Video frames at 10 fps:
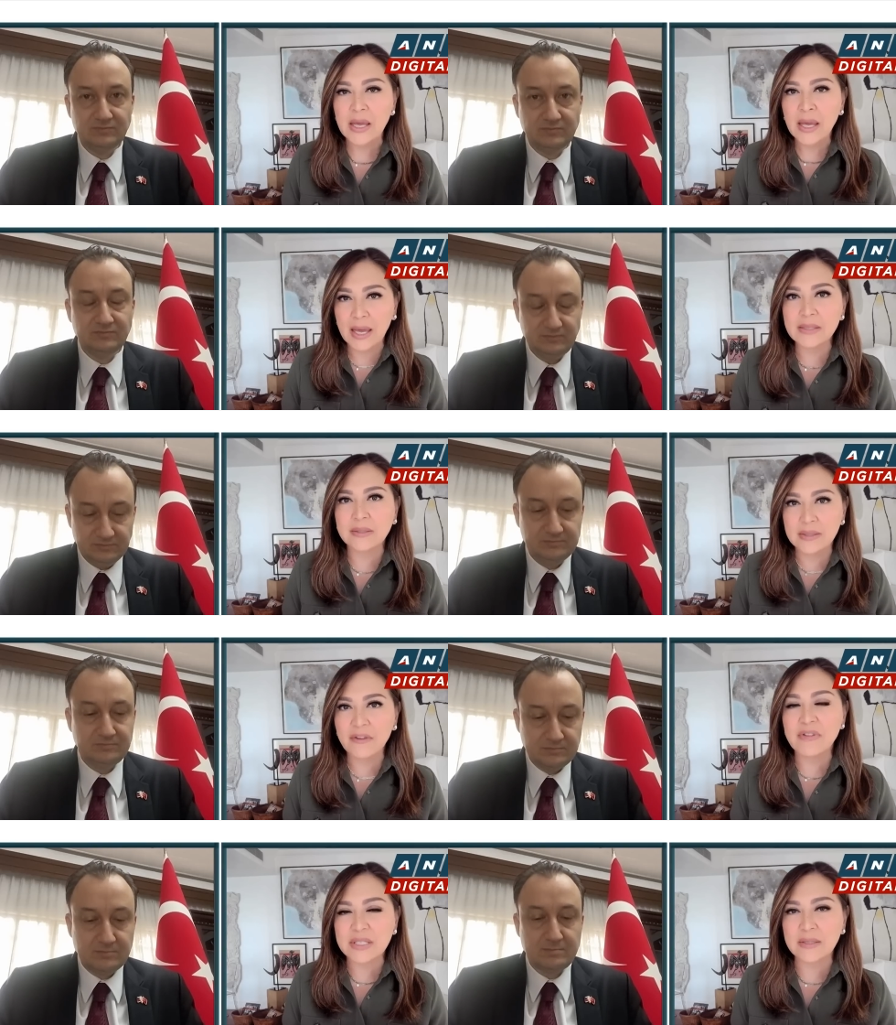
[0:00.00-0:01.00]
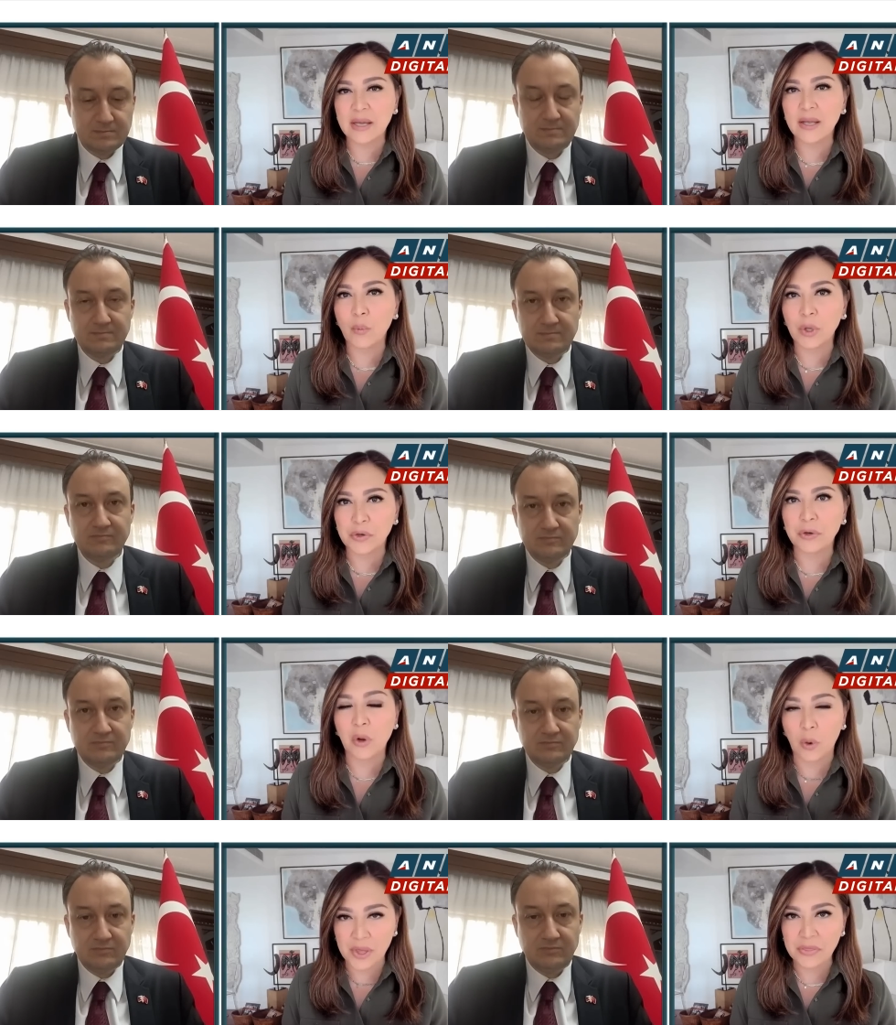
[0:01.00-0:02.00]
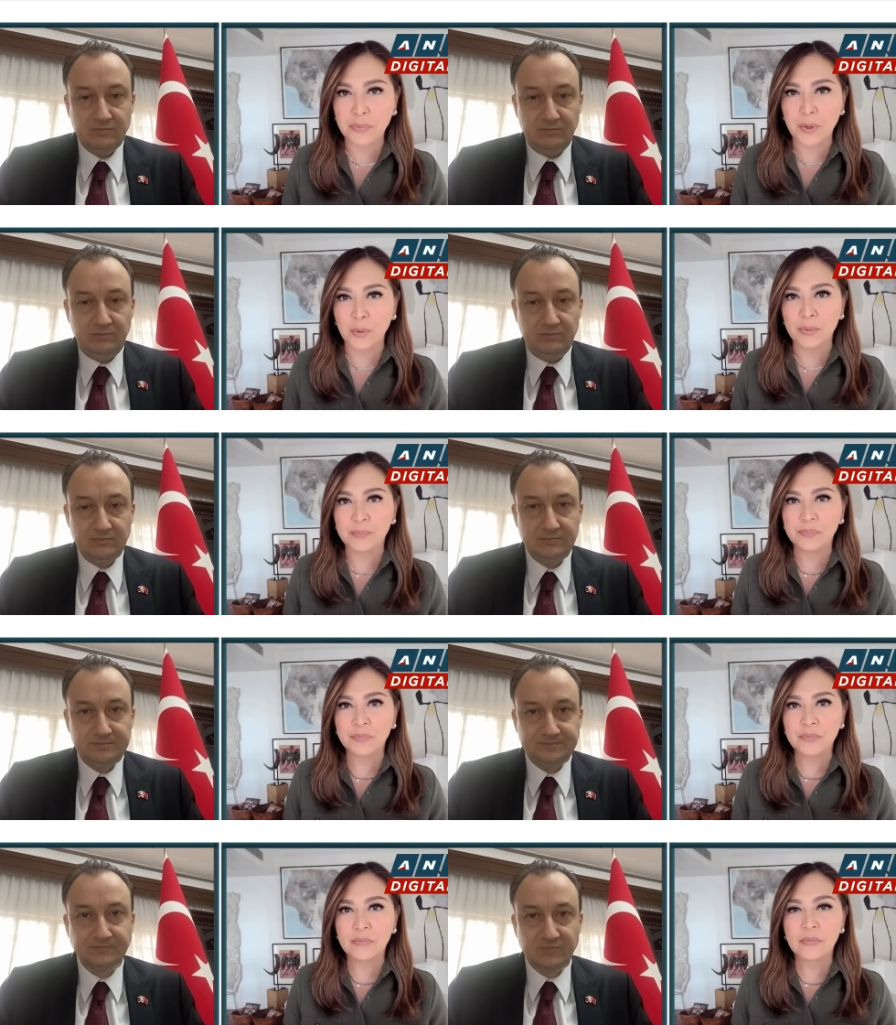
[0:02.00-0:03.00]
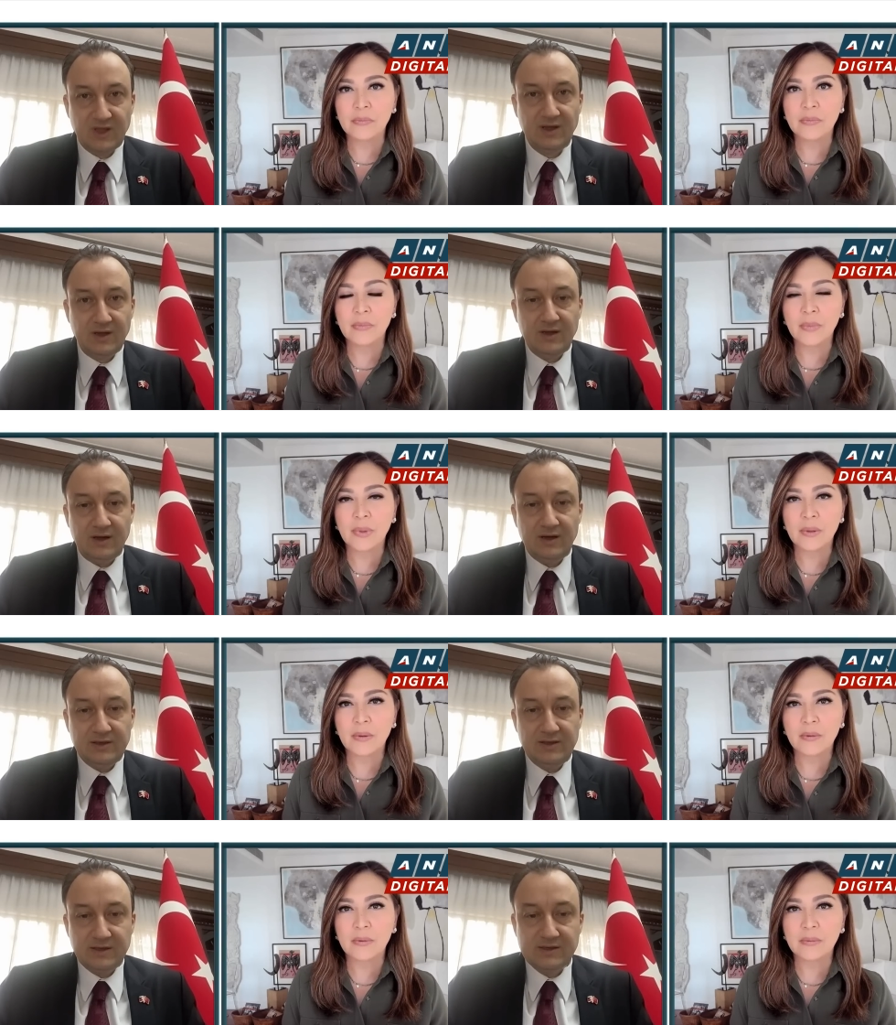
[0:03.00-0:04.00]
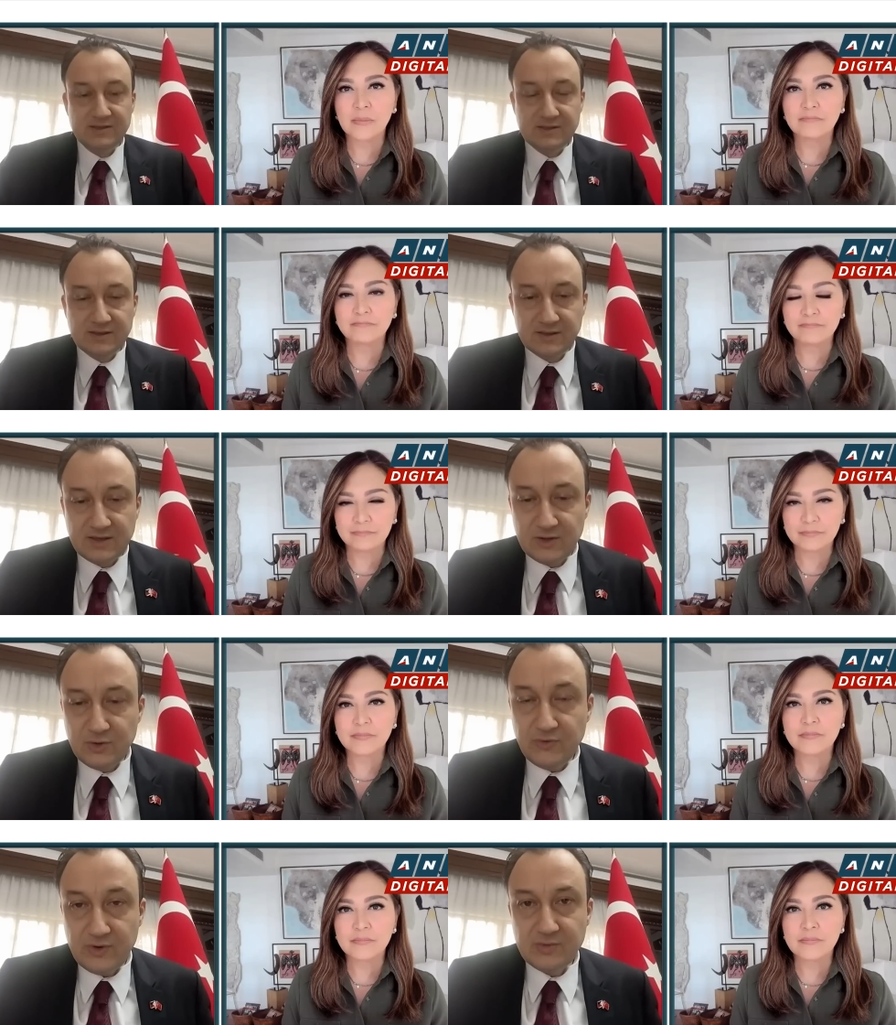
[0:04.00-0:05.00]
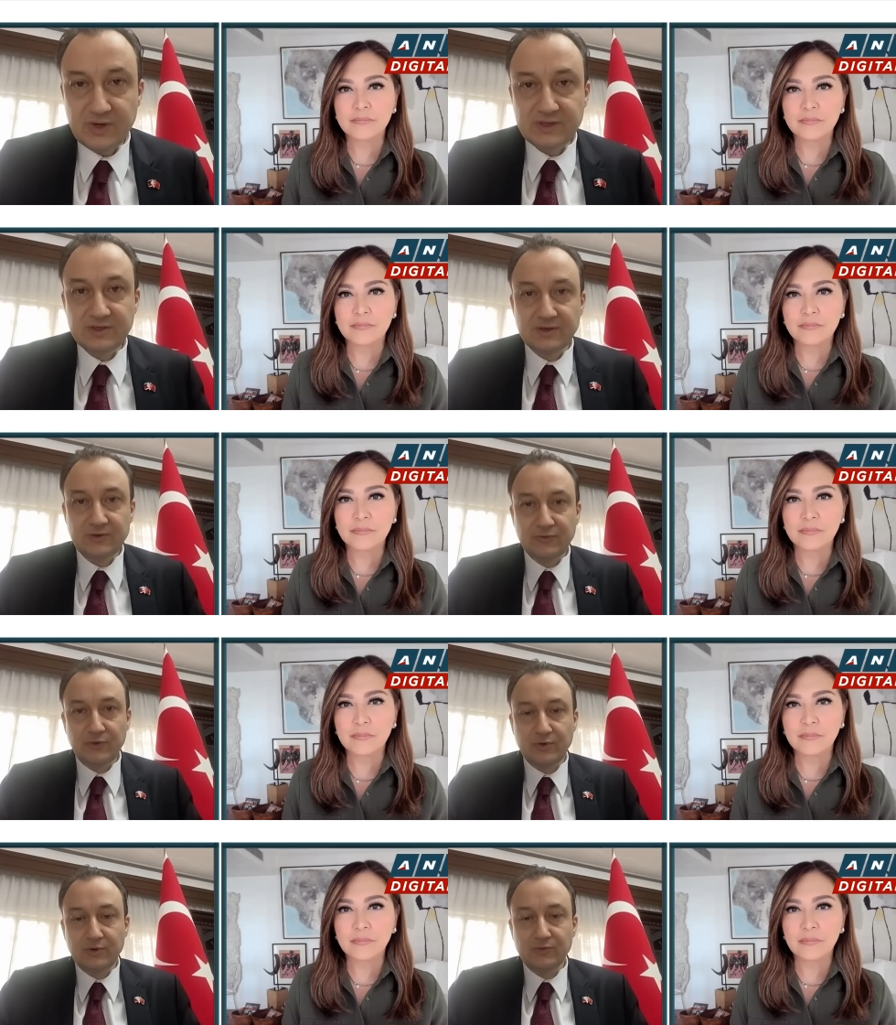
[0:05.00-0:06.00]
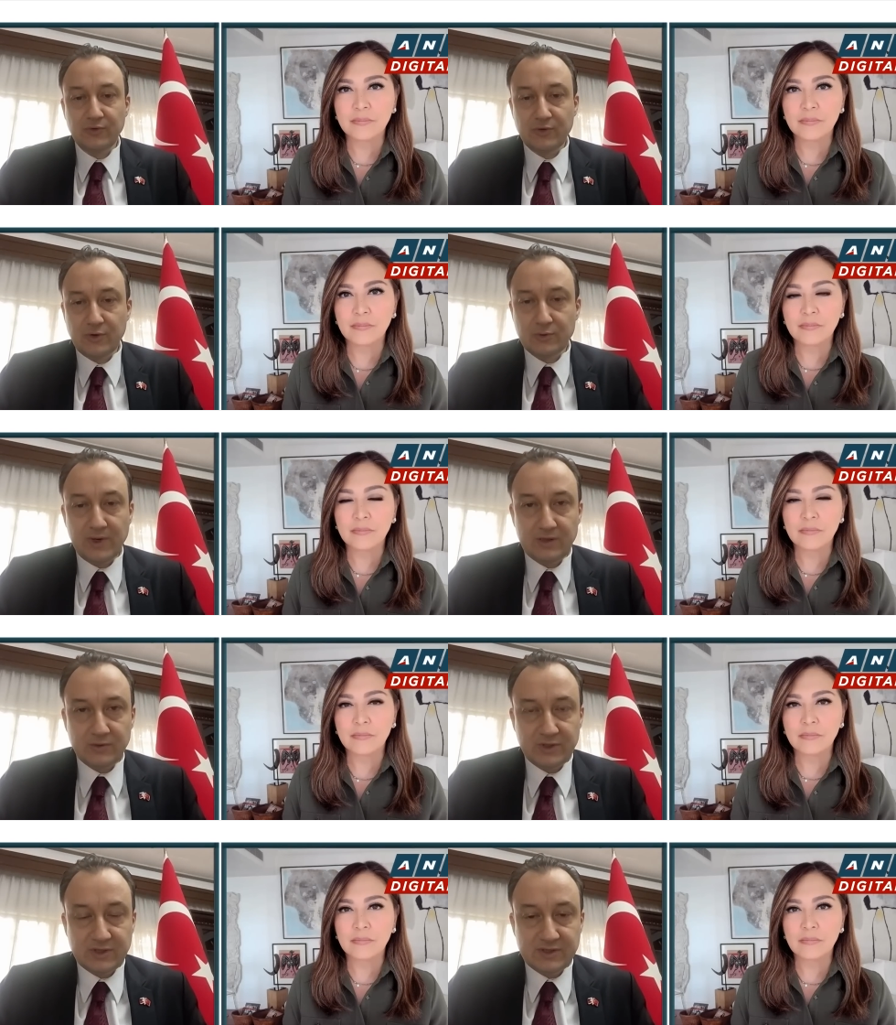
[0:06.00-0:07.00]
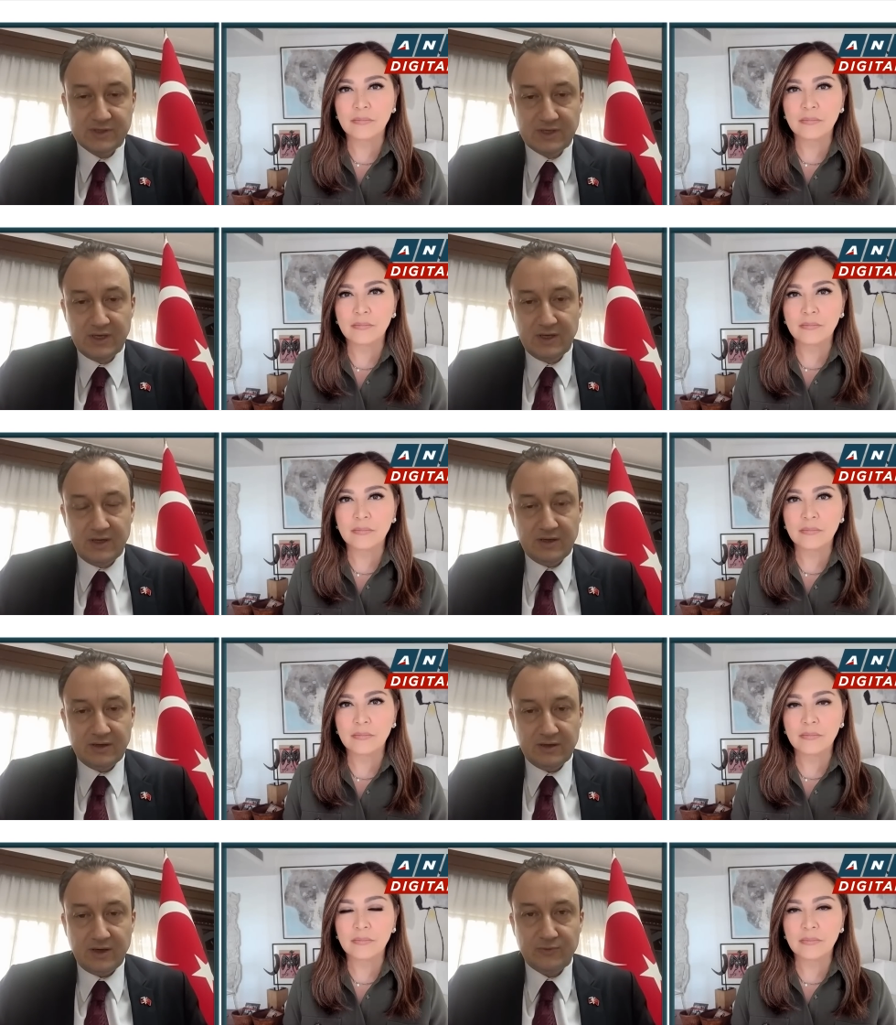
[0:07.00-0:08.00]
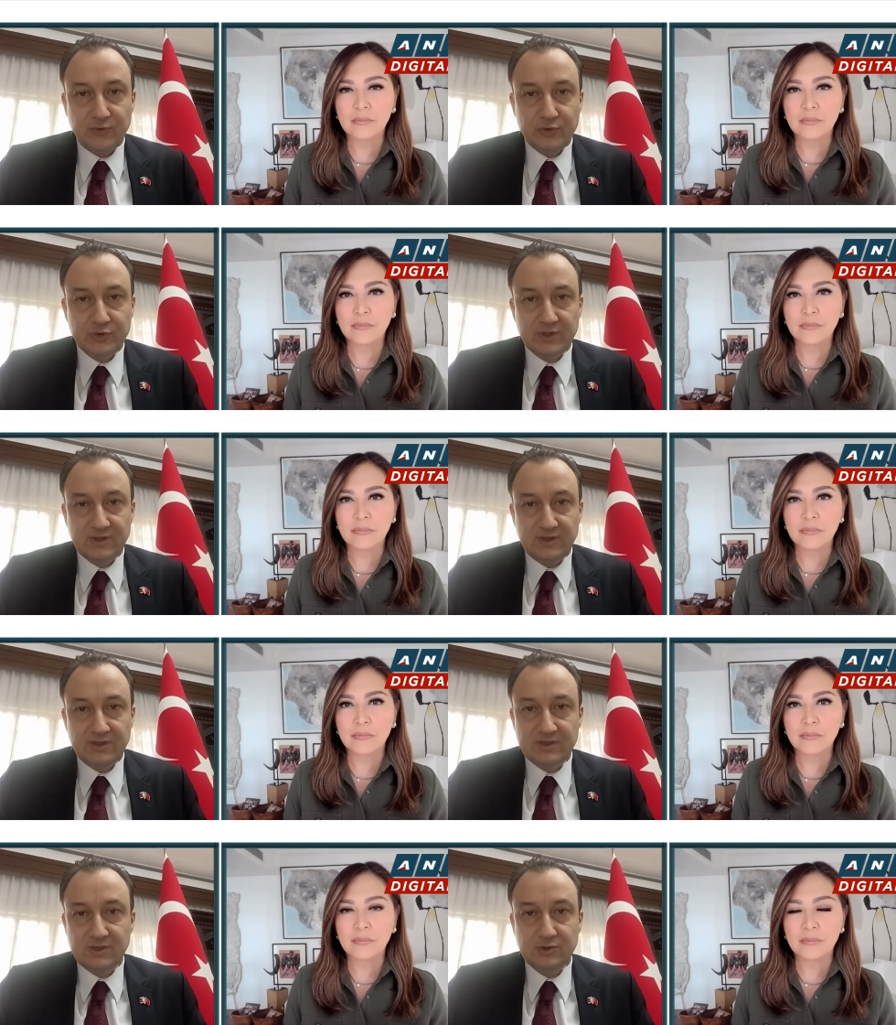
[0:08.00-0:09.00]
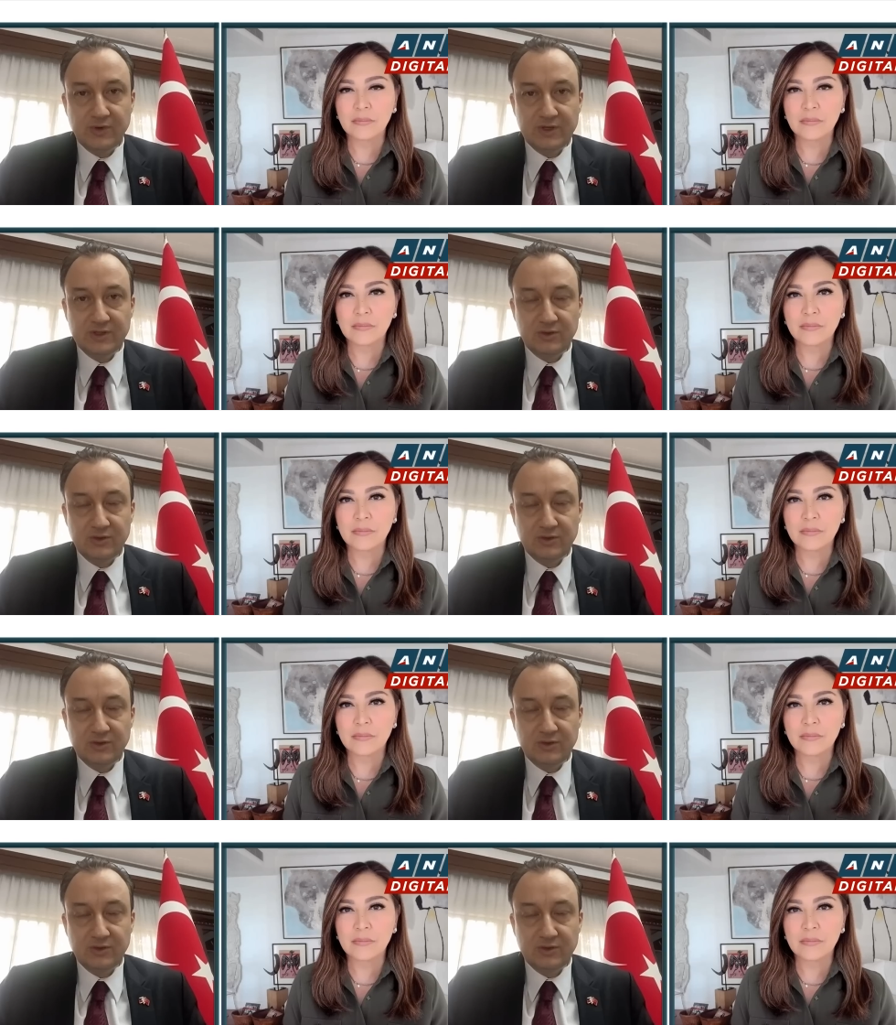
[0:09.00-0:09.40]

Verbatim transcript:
Speaker 1: It's devastating what you're going through.
Speaker 2: Uh, yes, uh, thank you very much uh, for, for your well wishes. Uh, unfortunately, the situation